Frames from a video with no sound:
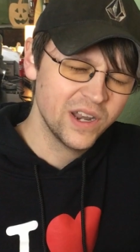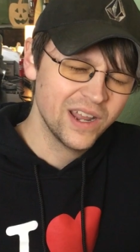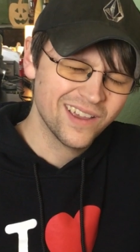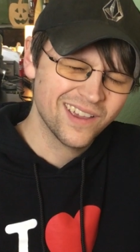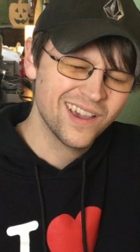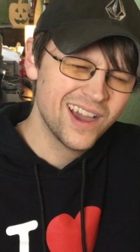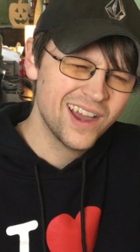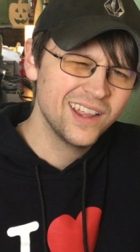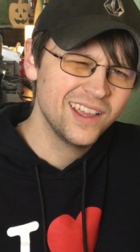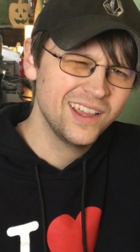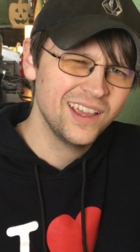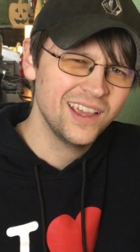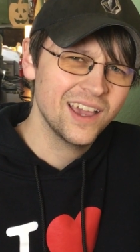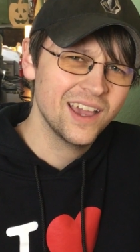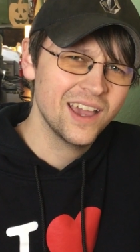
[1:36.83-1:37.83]
when I got
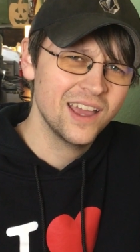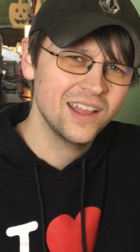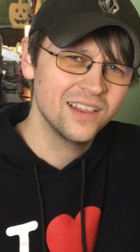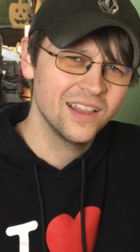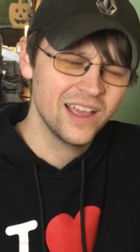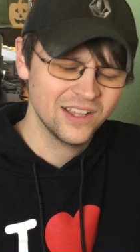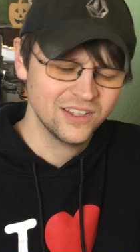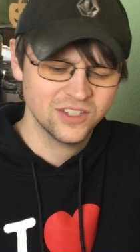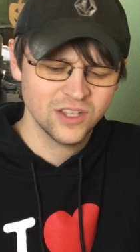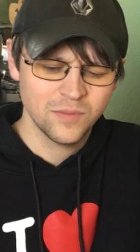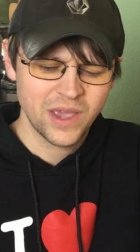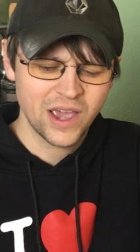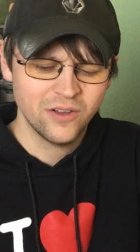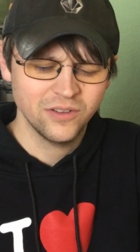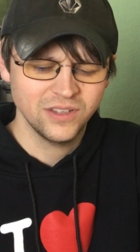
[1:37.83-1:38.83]
it, it had like
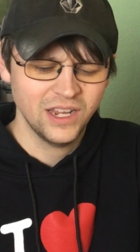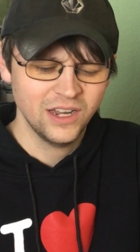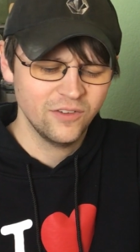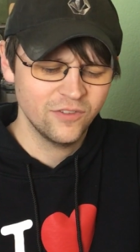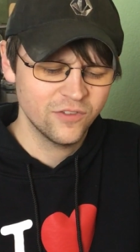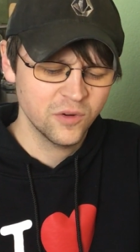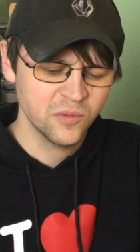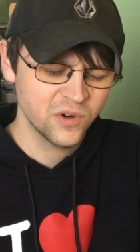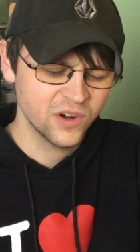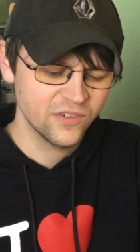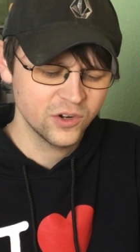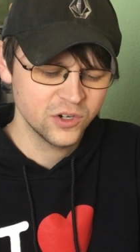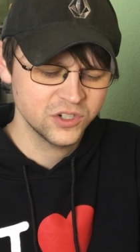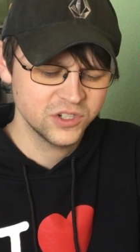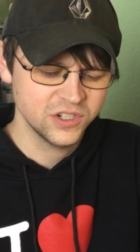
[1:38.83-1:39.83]
some outdated firmware
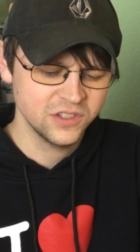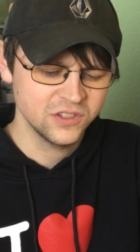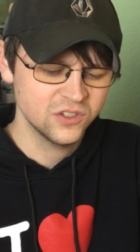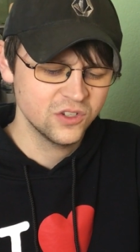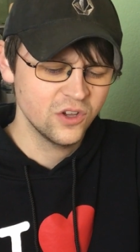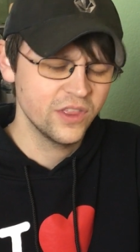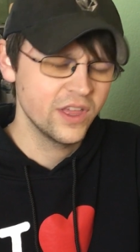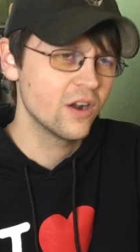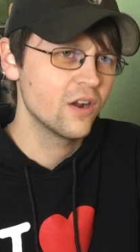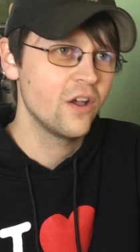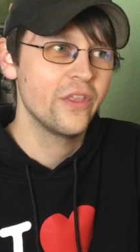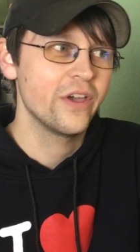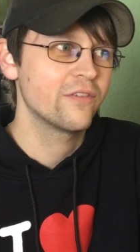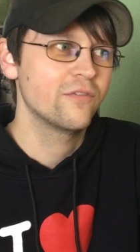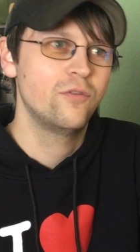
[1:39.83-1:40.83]
version. So they're
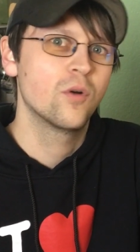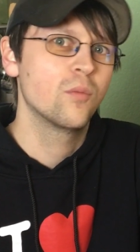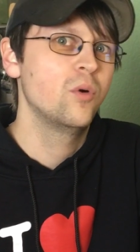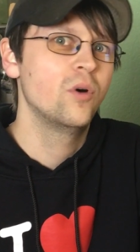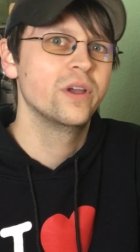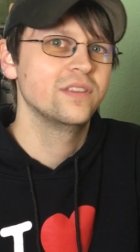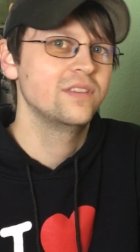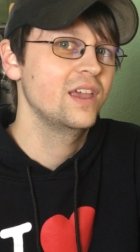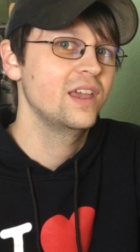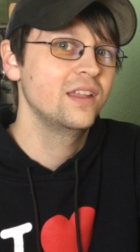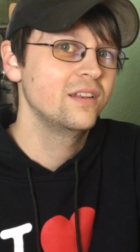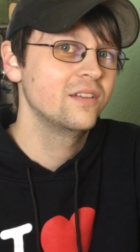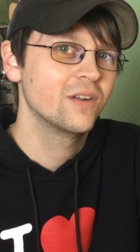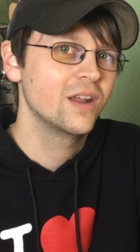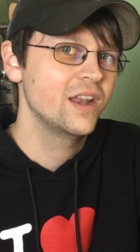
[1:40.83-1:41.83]
on like four point
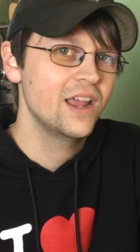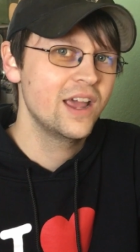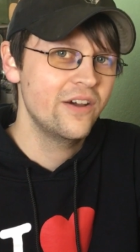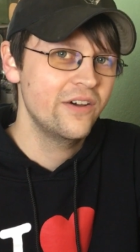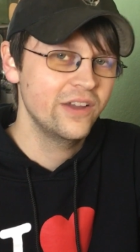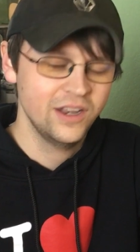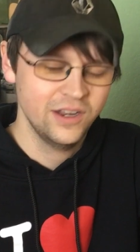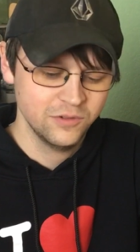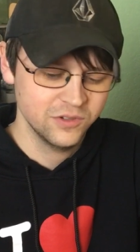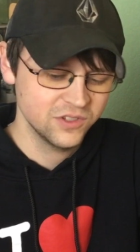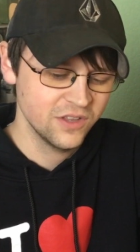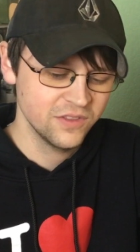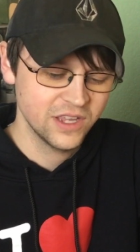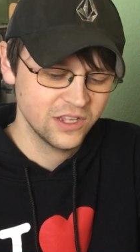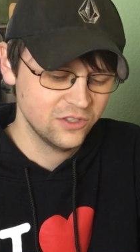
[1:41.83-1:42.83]
ten right now, and it was
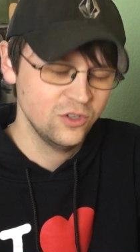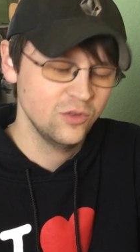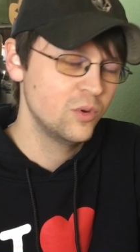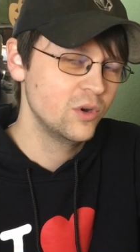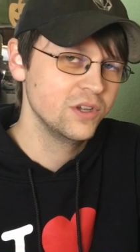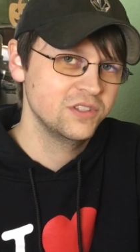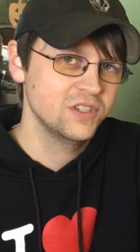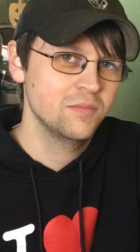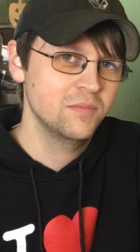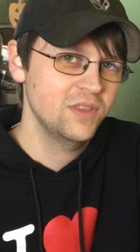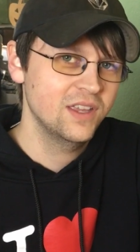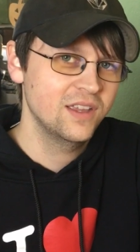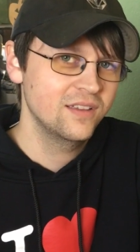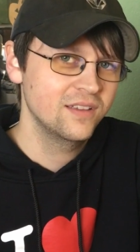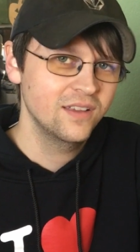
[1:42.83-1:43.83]
on like two point
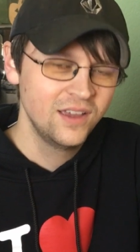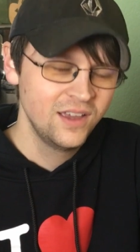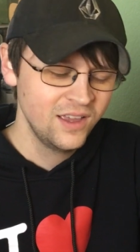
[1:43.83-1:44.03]
something